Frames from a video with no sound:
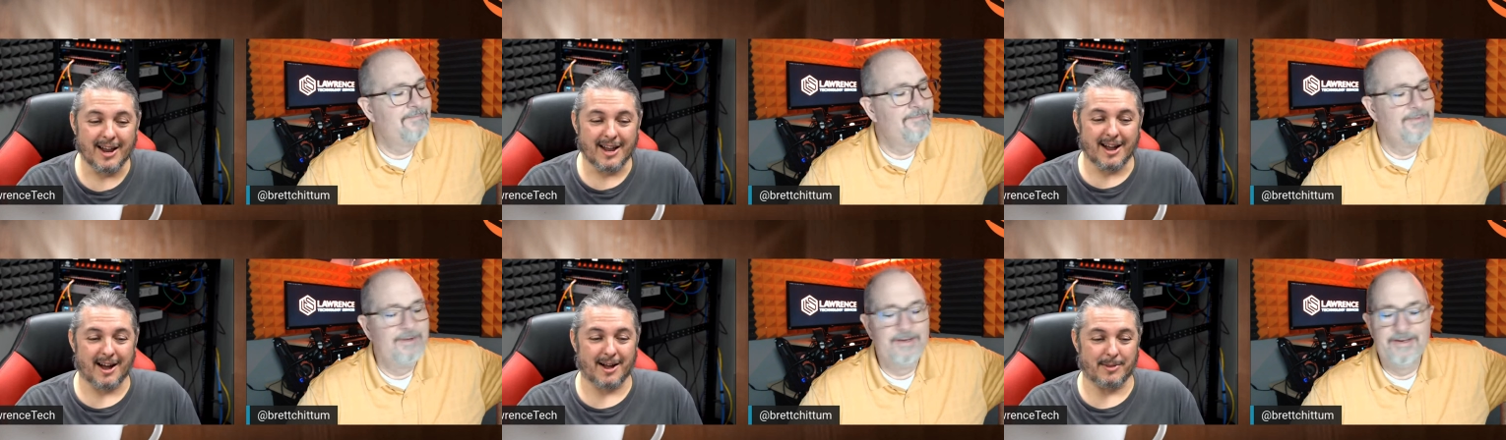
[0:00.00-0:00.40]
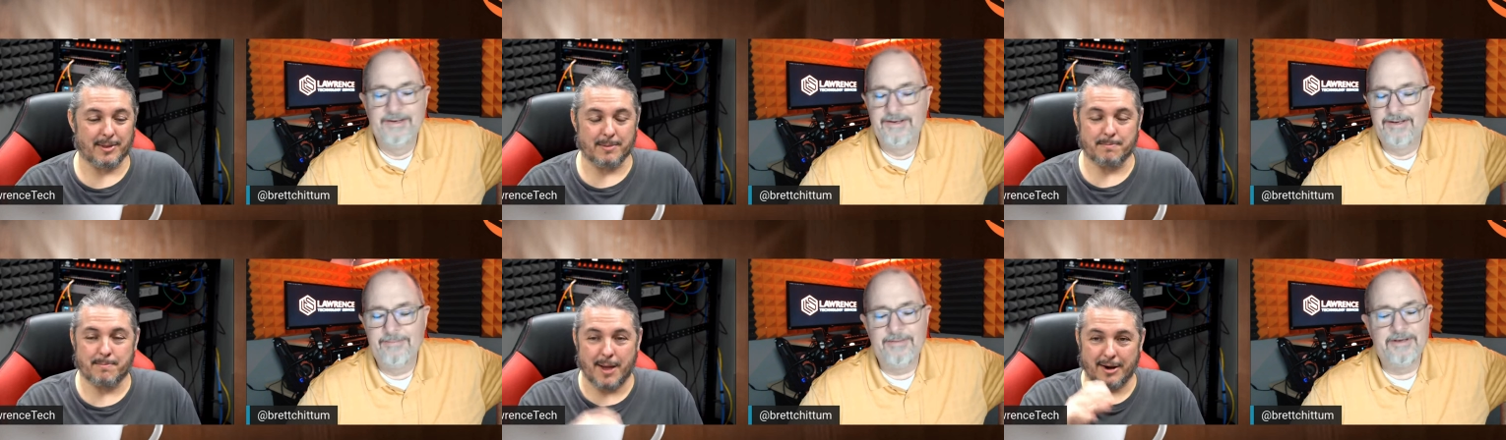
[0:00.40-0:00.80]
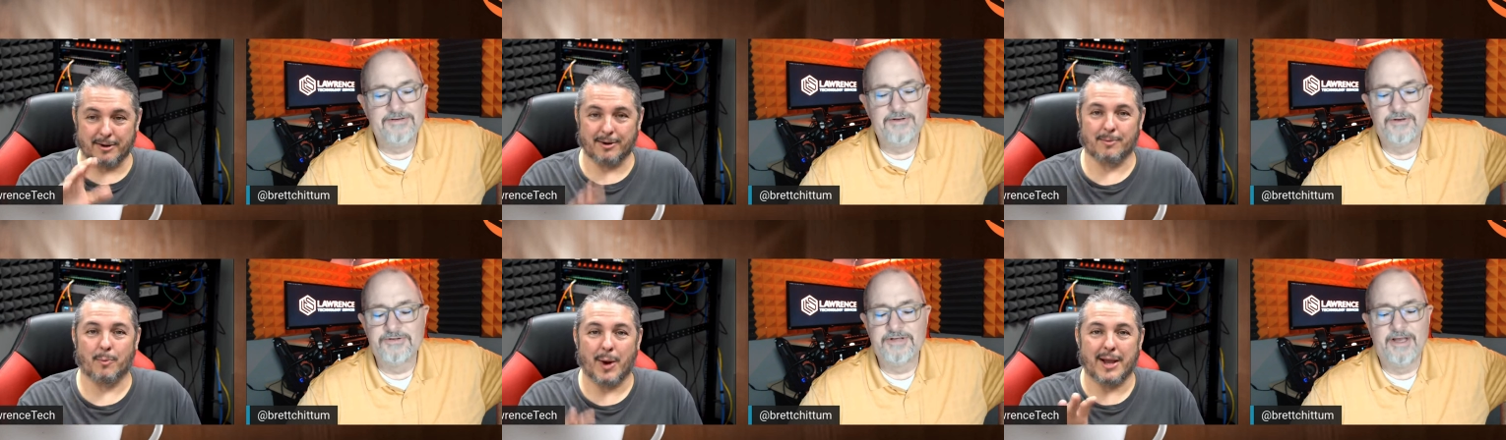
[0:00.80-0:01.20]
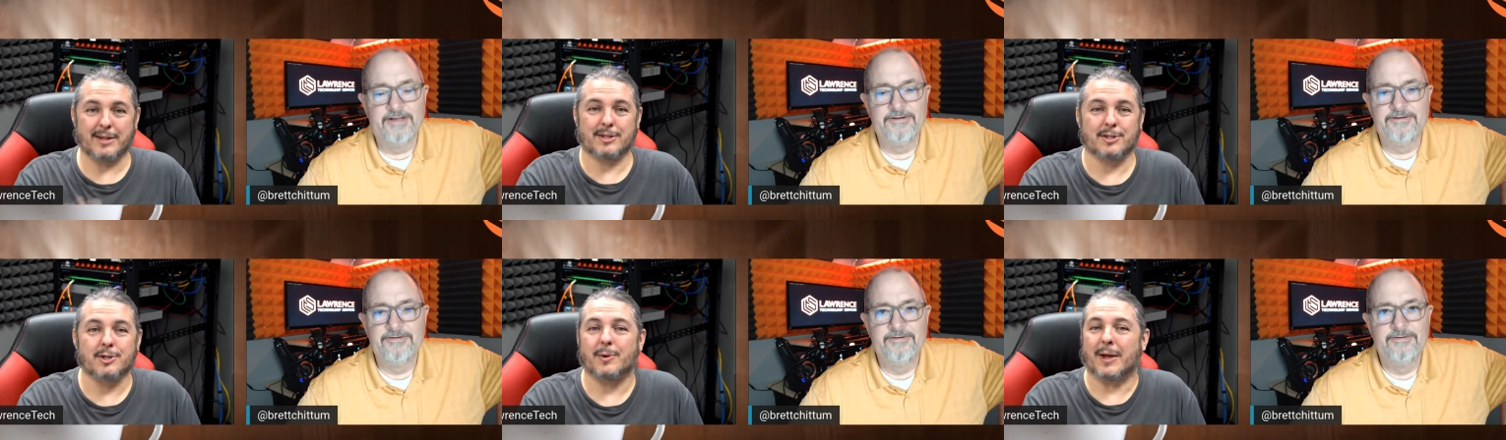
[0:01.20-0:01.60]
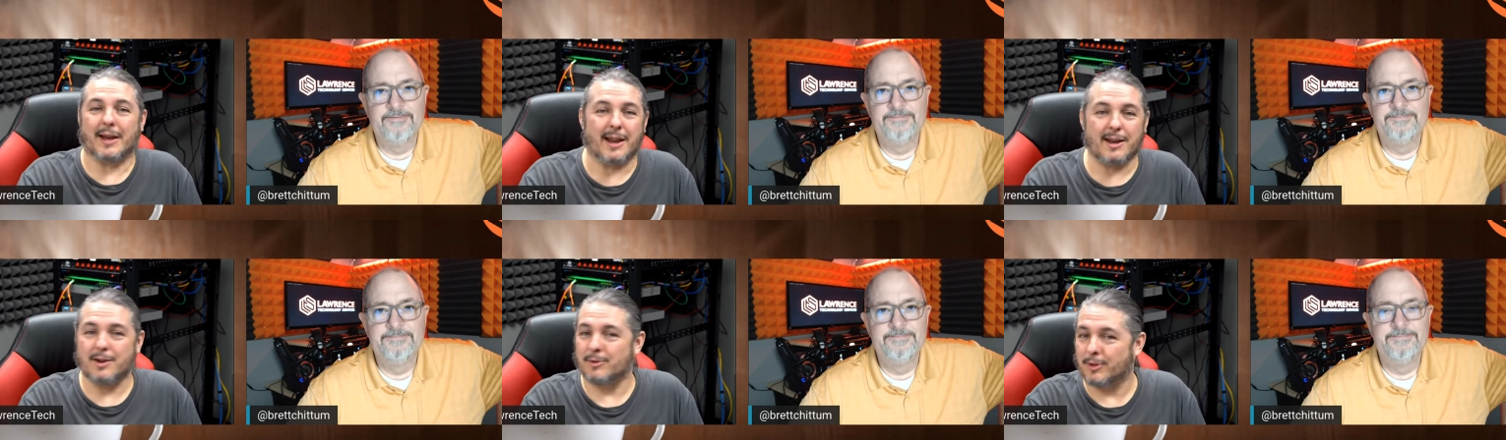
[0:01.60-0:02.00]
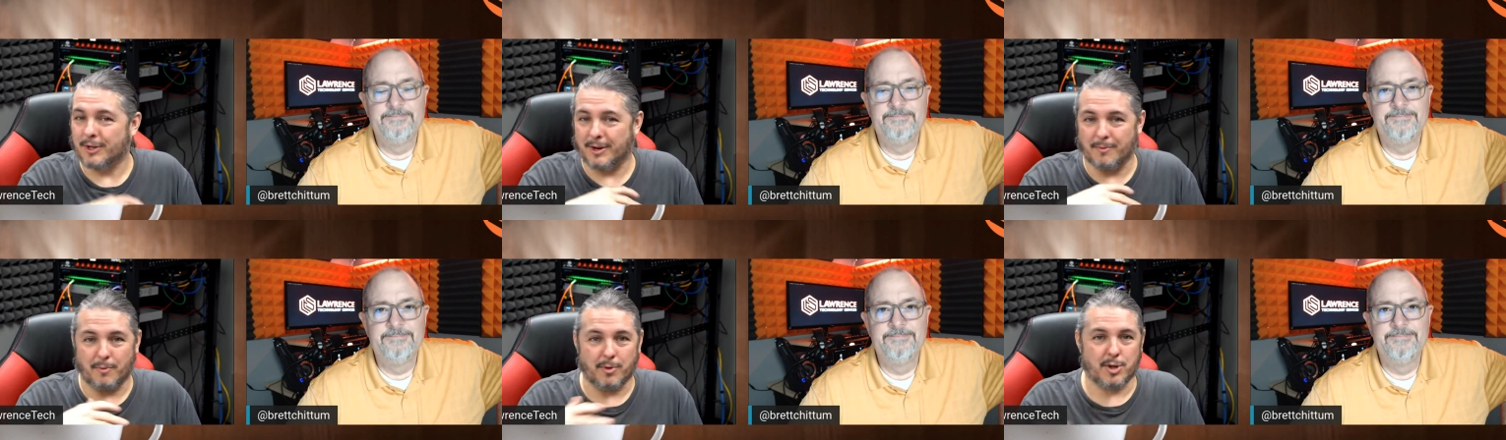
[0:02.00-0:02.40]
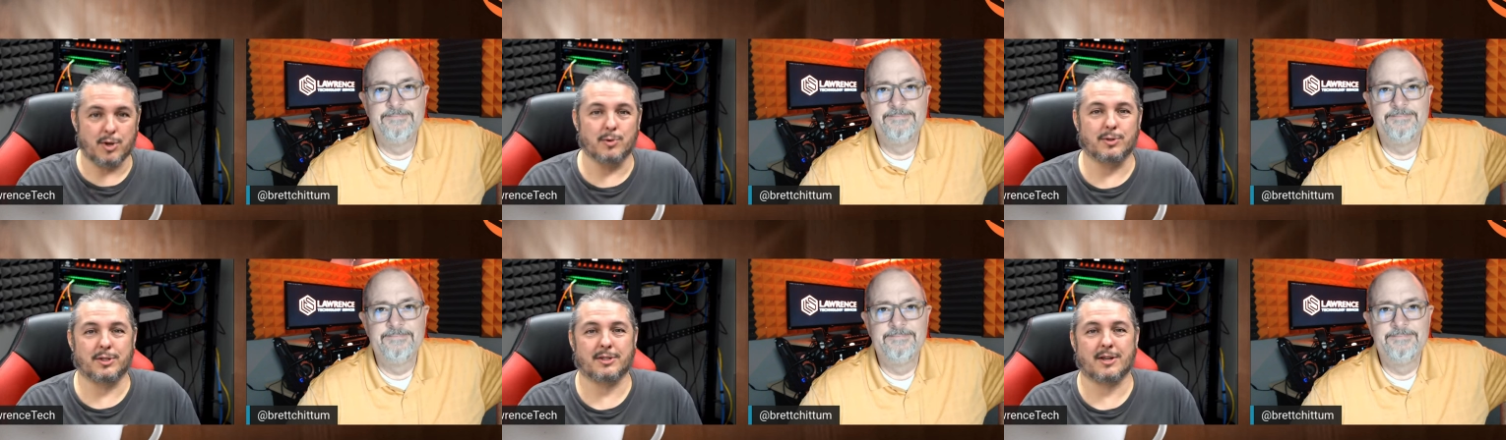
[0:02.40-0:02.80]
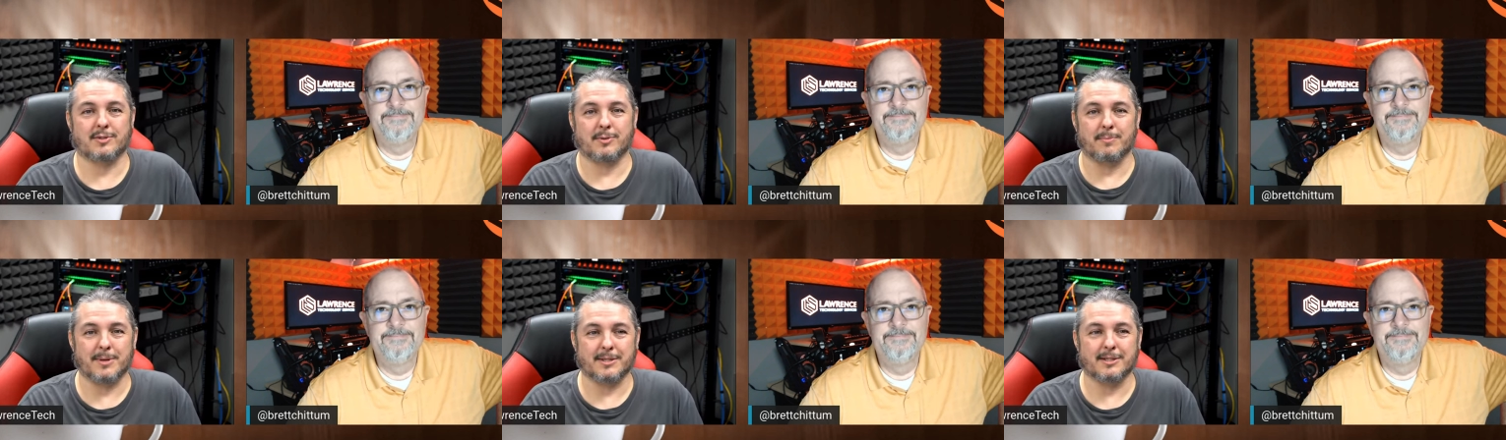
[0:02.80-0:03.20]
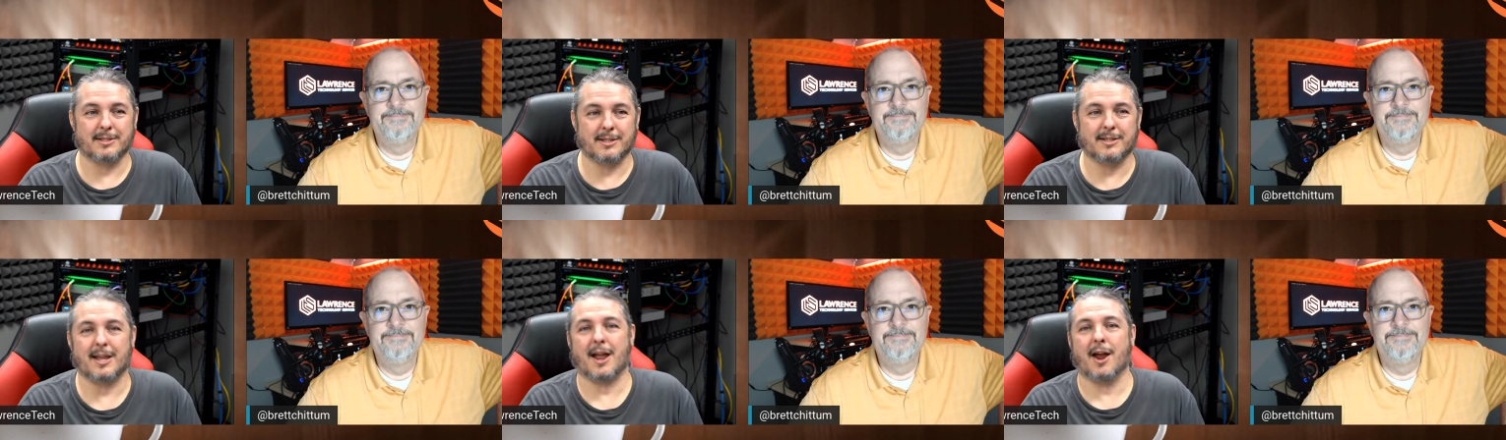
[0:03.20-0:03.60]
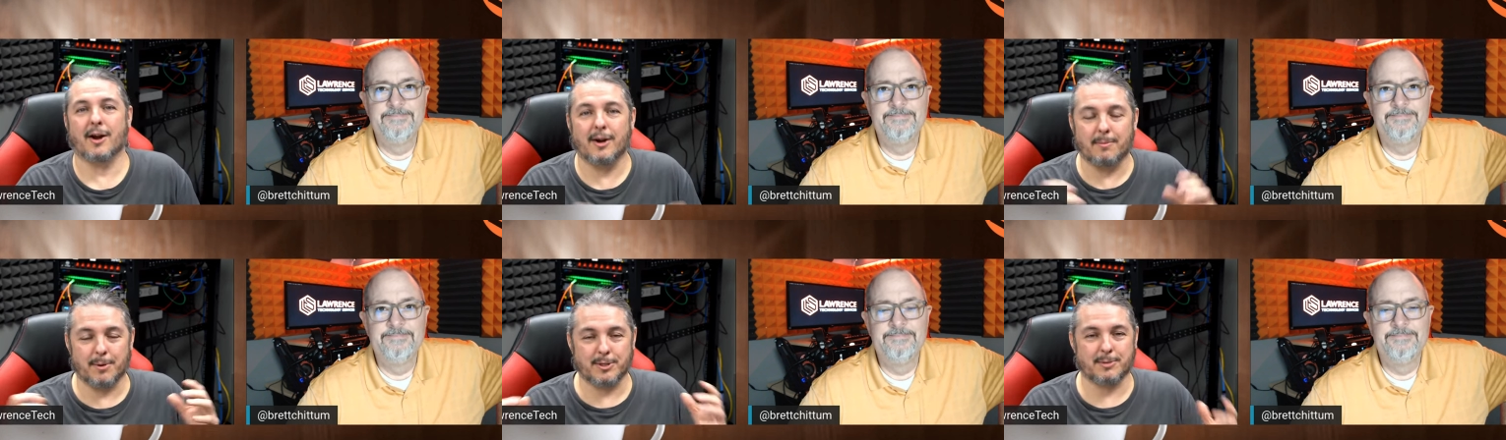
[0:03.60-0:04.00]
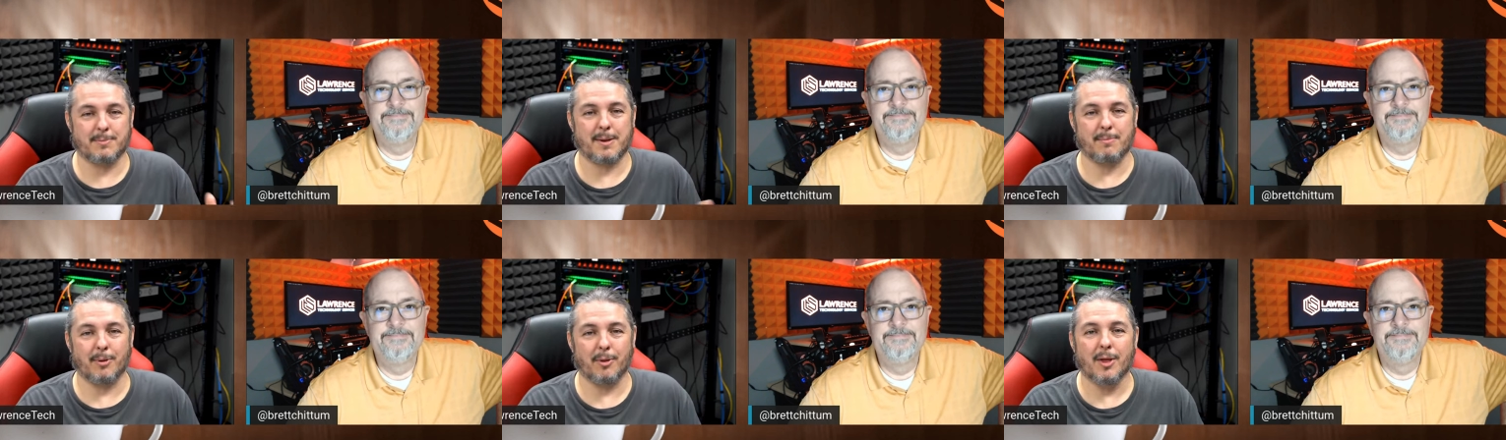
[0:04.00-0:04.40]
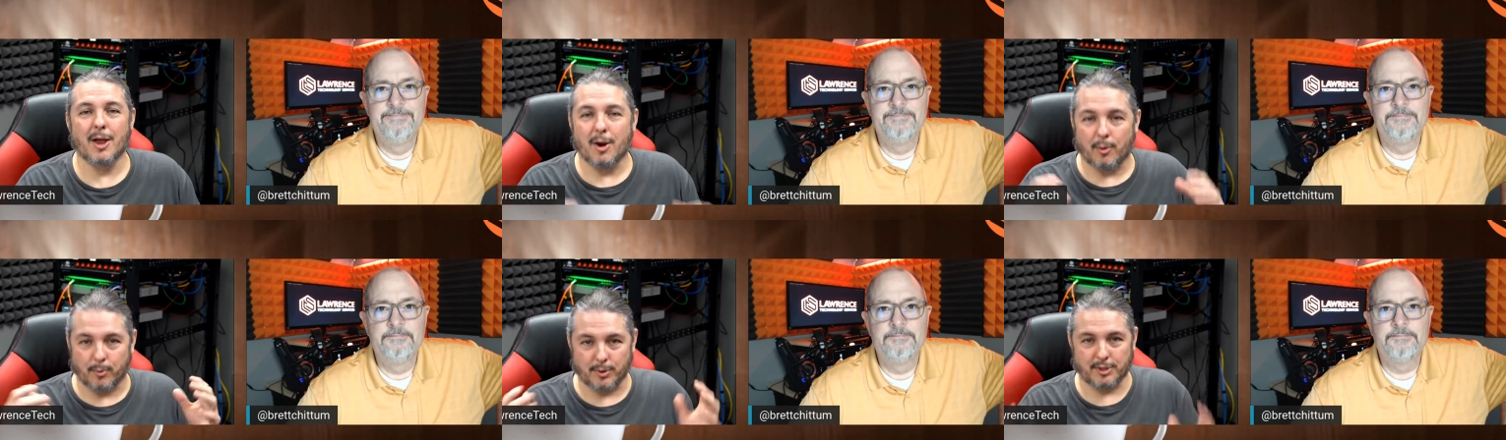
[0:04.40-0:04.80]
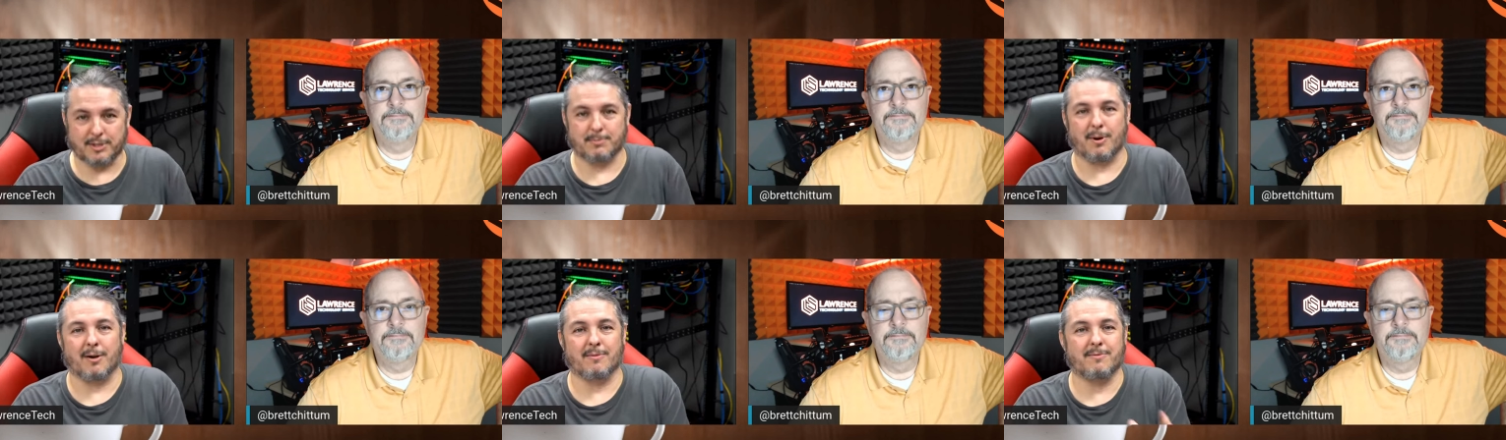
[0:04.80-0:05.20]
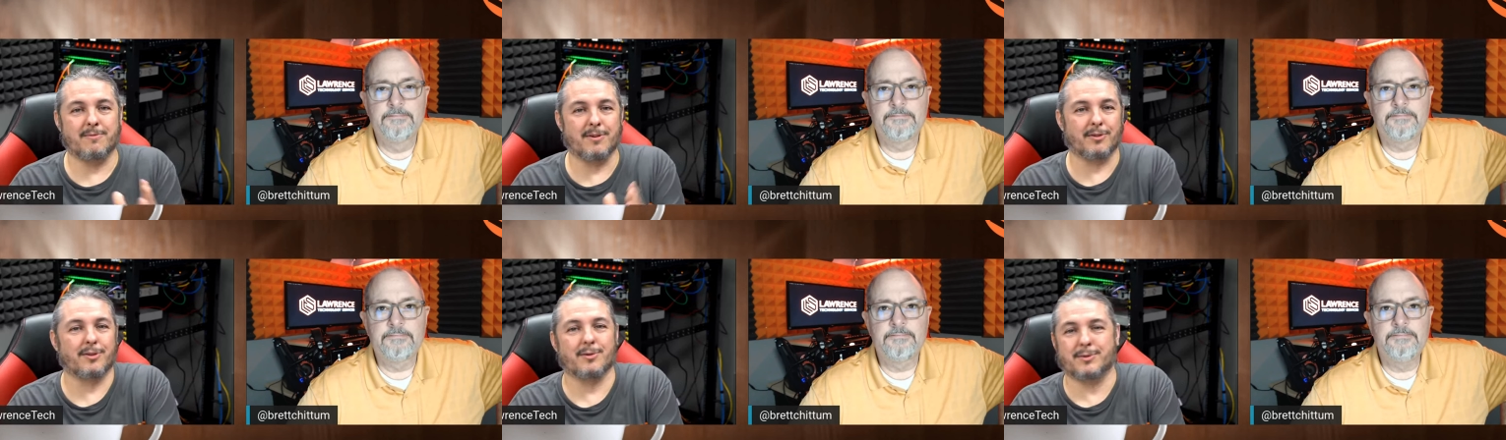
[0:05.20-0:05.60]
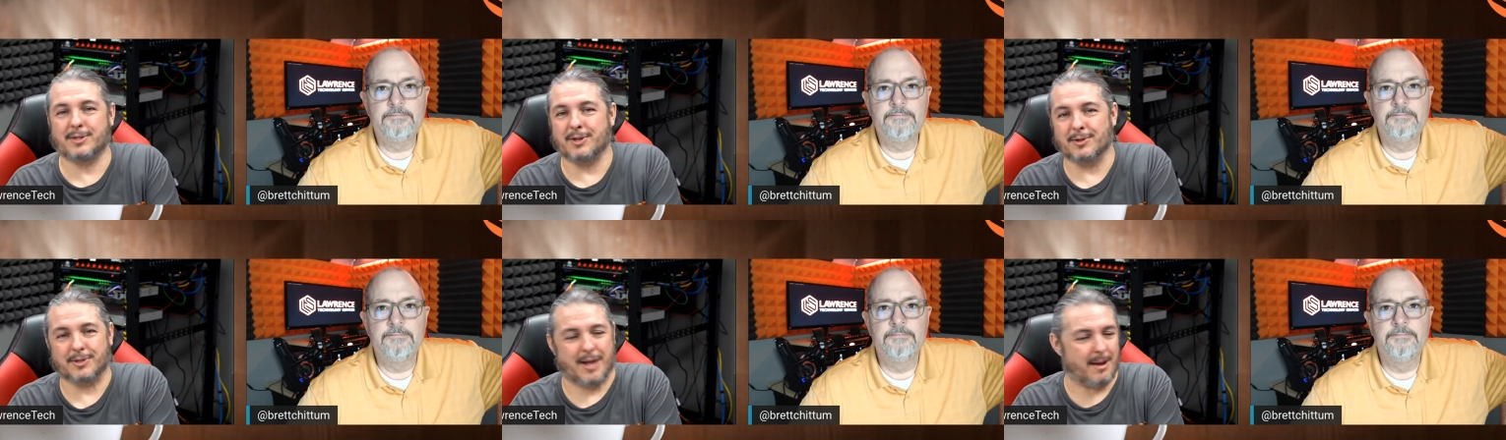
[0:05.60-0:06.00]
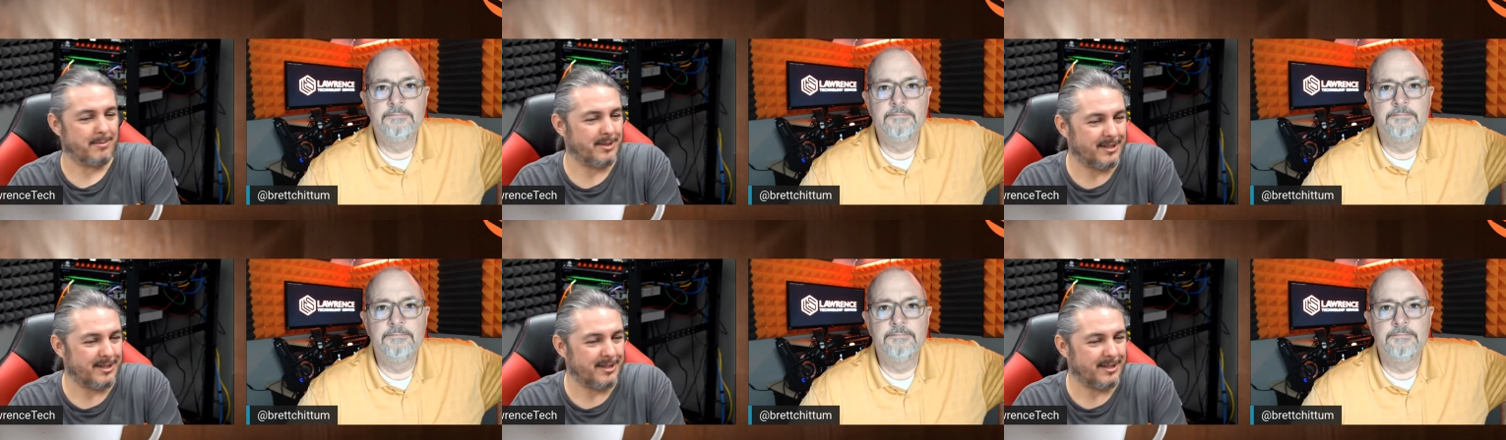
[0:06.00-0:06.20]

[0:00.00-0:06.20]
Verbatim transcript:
Speaker 1: Uh, the better way to do it, and you look at huge successful businesses, they hired a bunch of people really smart, filled those skills gaps.